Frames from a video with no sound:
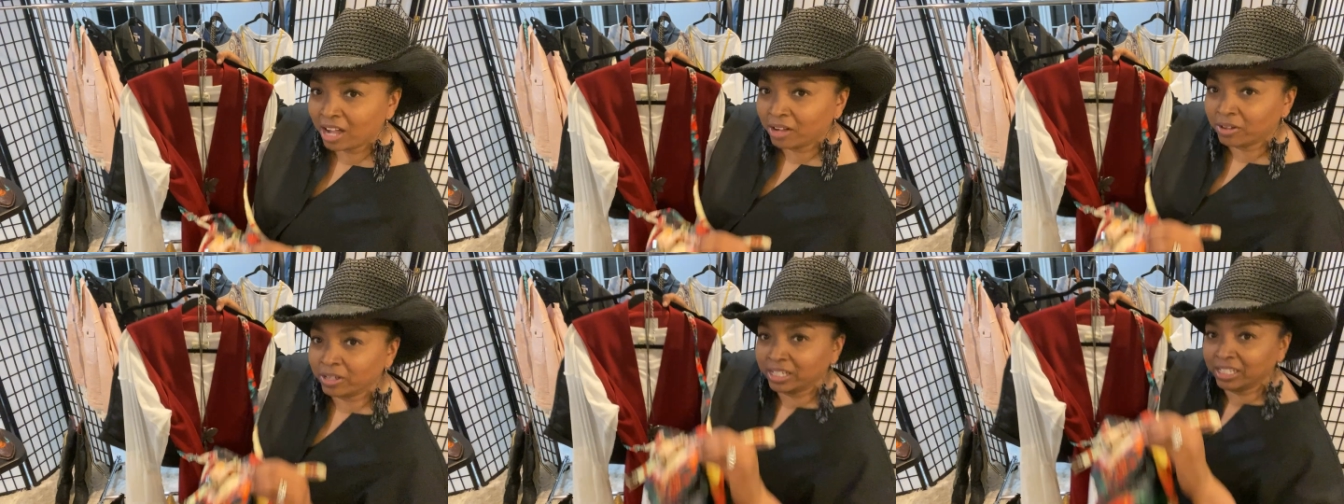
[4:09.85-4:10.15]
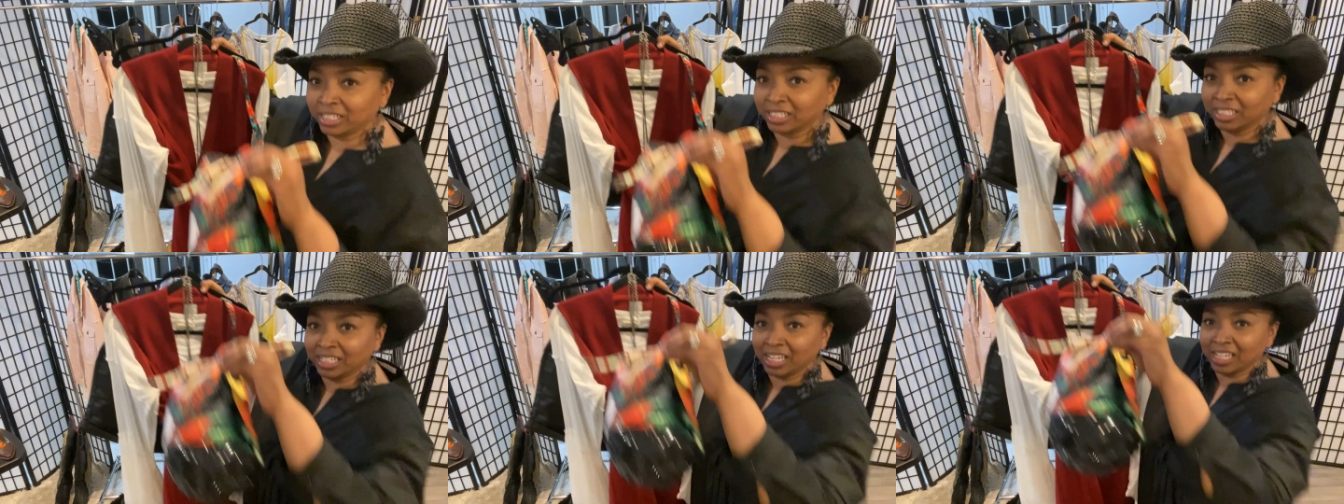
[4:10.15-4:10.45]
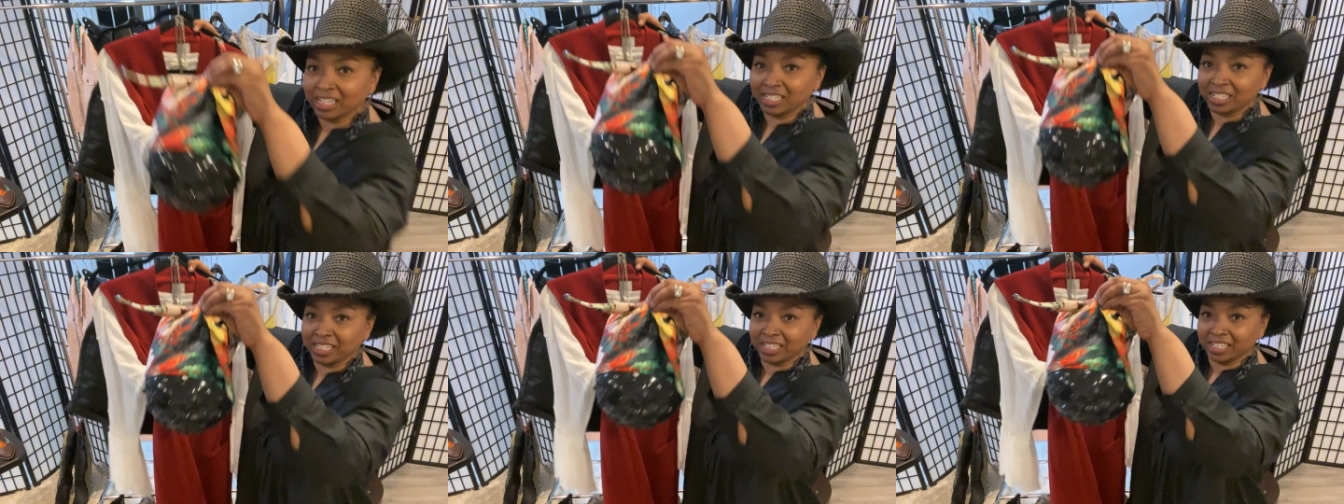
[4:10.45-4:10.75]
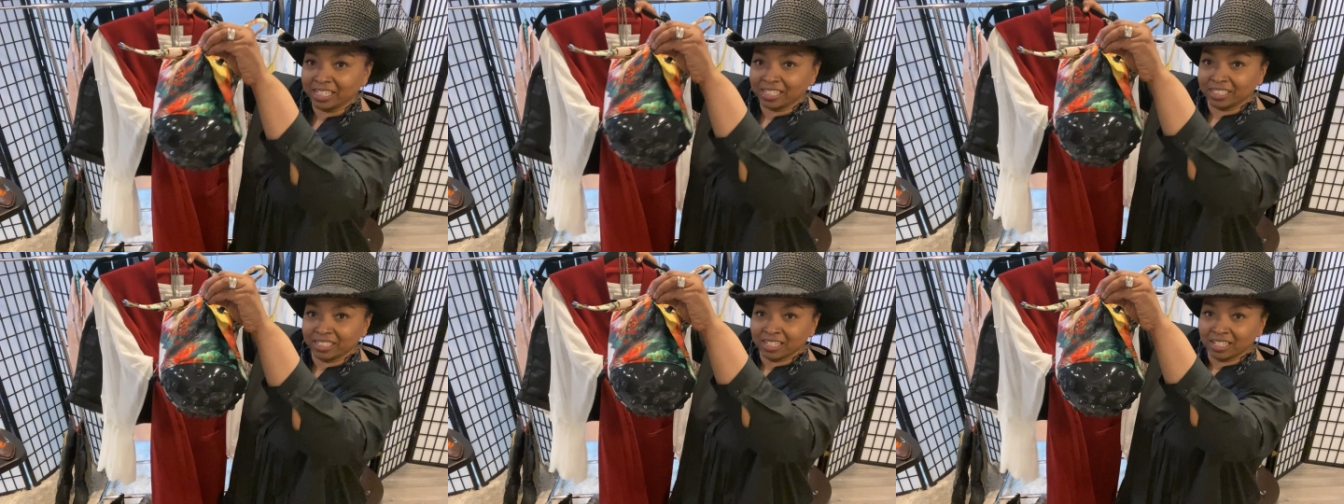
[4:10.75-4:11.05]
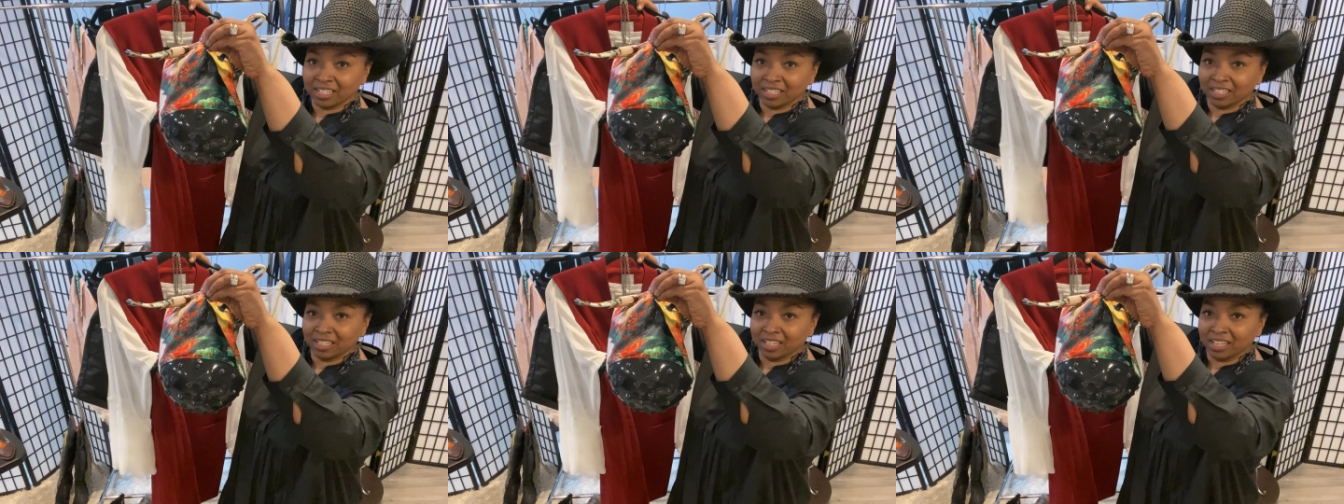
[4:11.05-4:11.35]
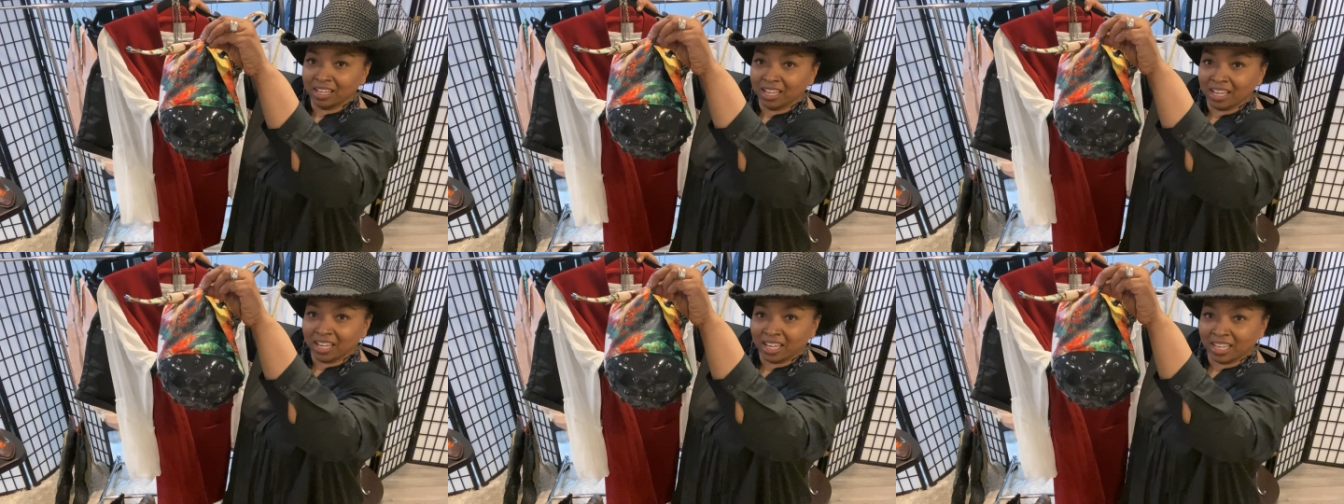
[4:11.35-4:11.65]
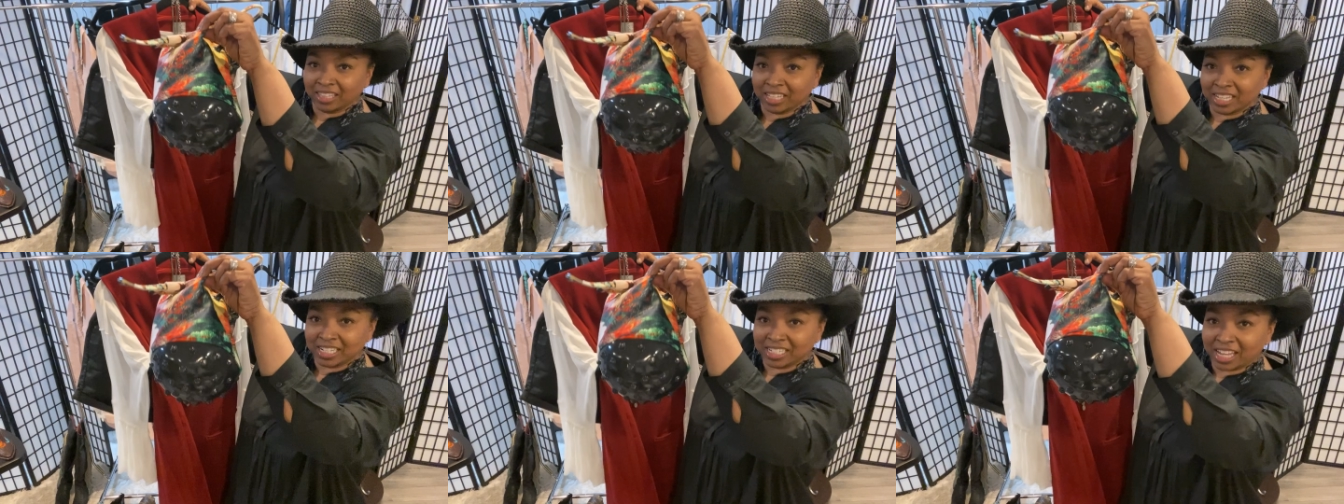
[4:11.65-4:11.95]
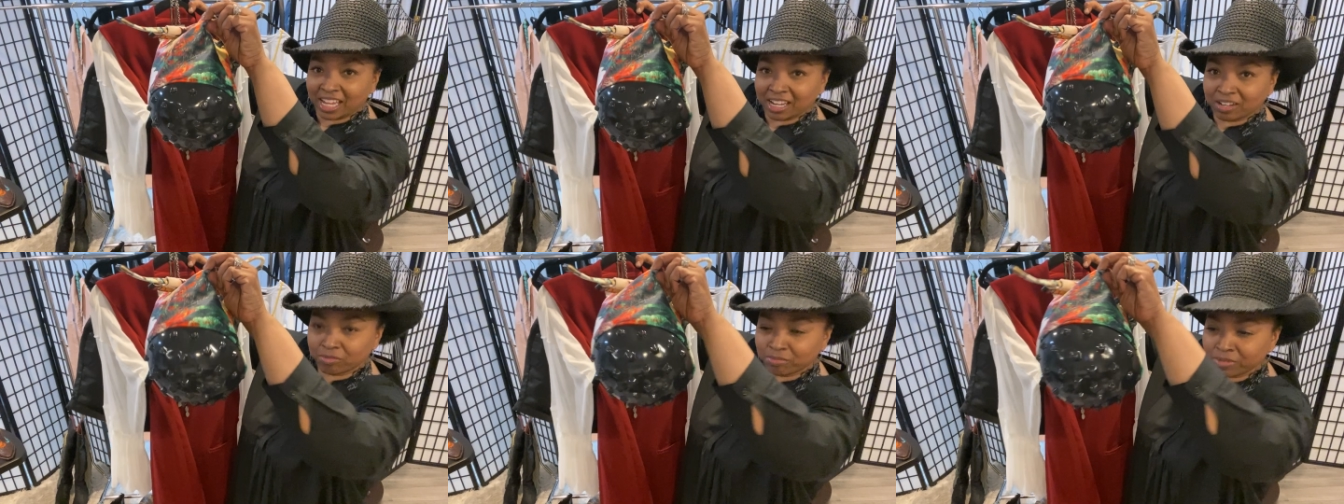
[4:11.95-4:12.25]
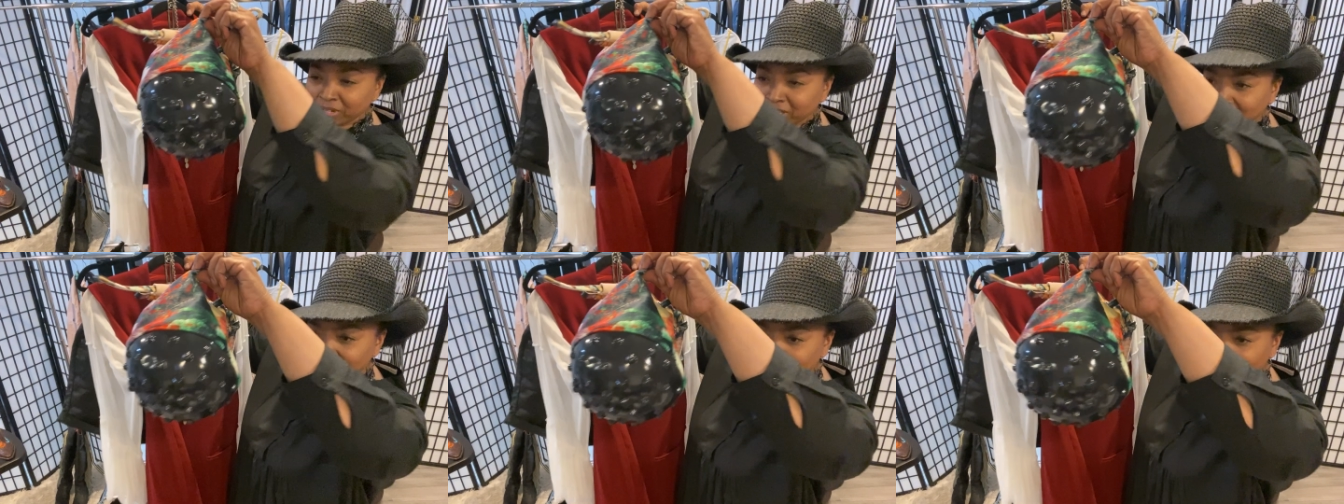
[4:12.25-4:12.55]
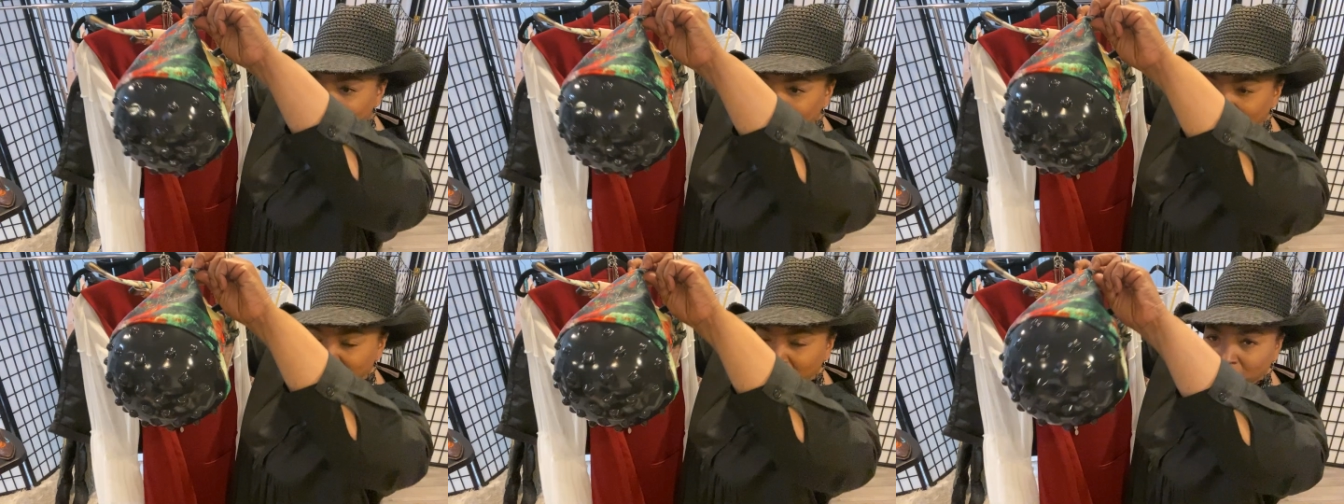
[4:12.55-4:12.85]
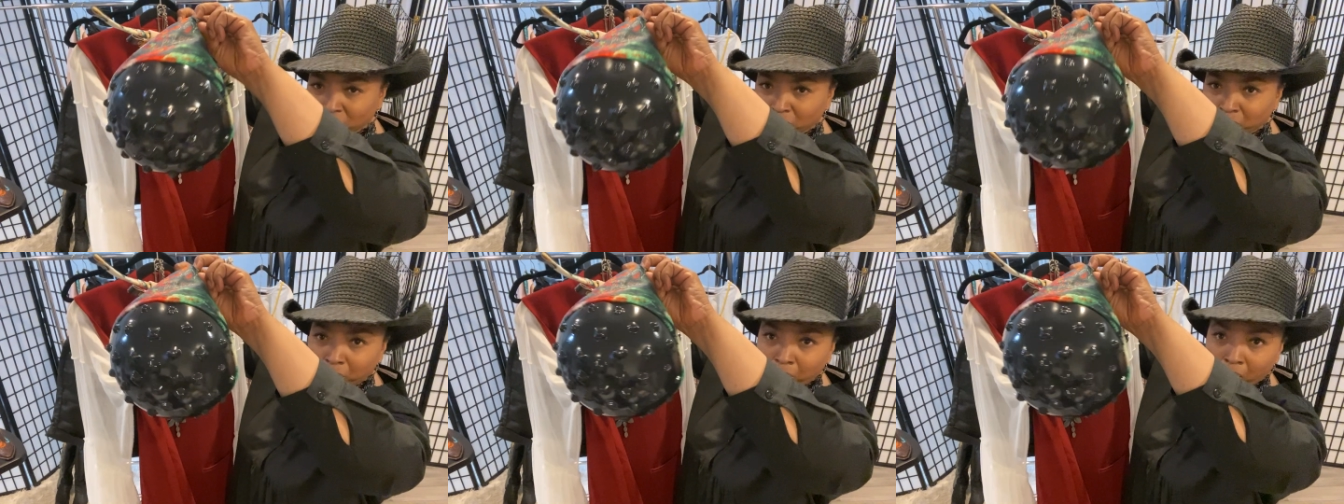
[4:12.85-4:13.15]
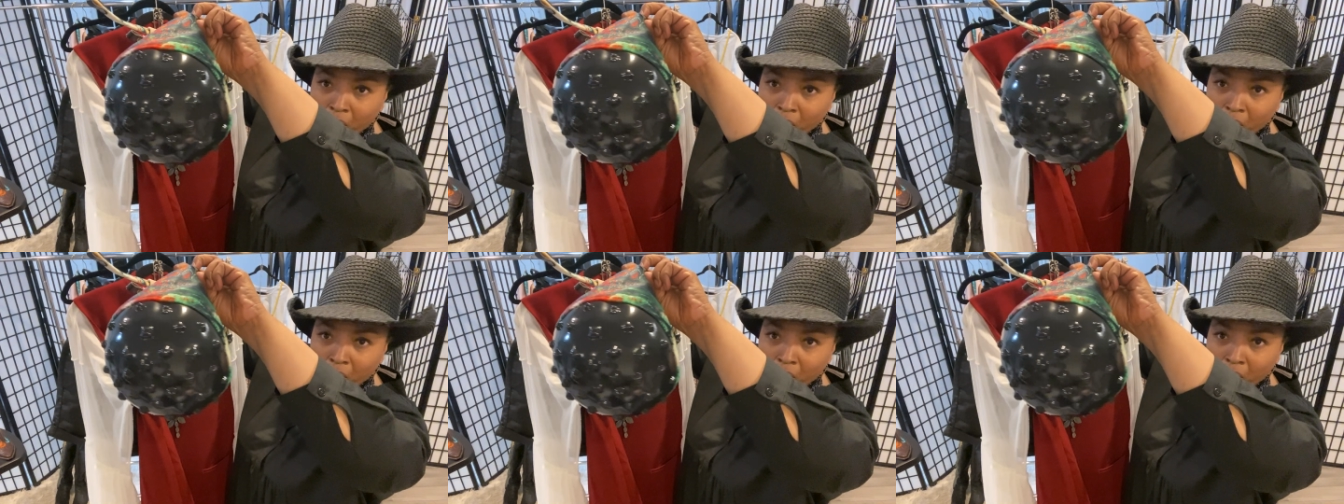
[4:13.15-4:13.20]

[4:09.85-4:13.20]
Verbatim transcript: out in London. And they take recycled